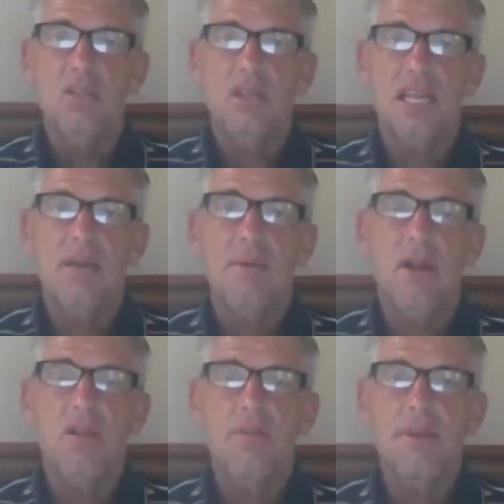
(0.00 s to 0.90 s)
So think about
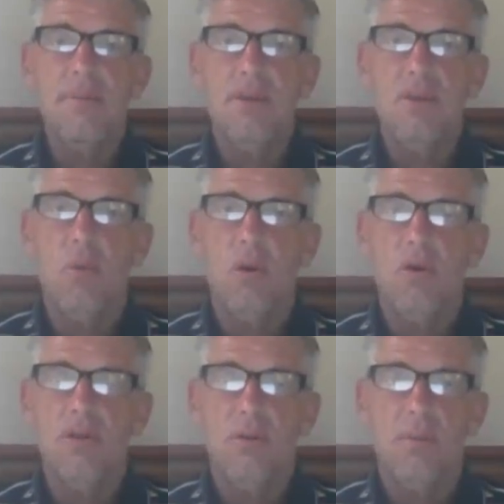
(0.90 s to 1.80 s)
all the people in the
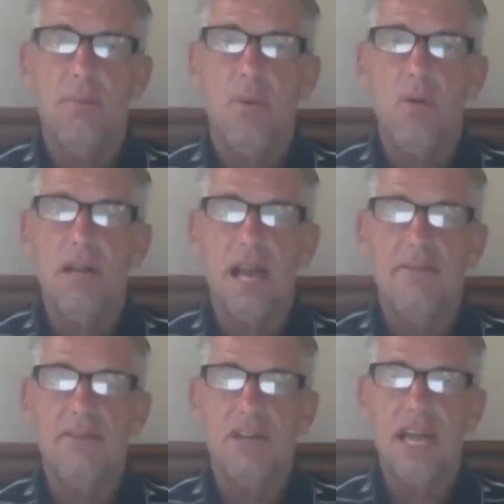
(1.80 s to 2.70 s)
world that were born
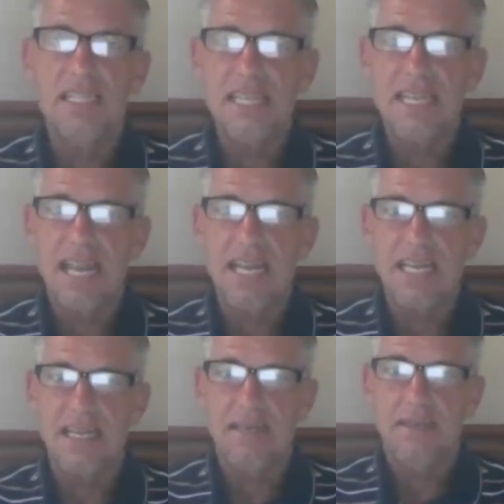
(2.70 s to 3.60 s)
after
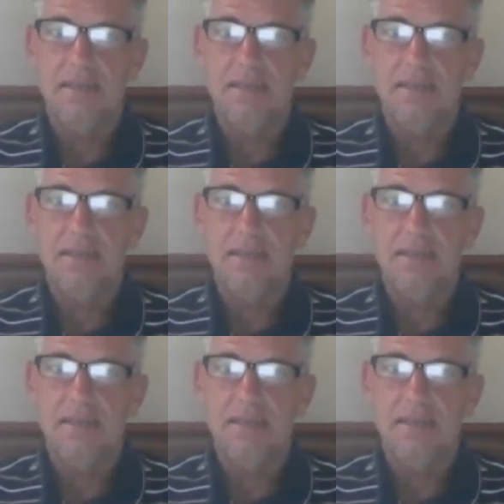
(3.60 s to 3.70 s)
1980.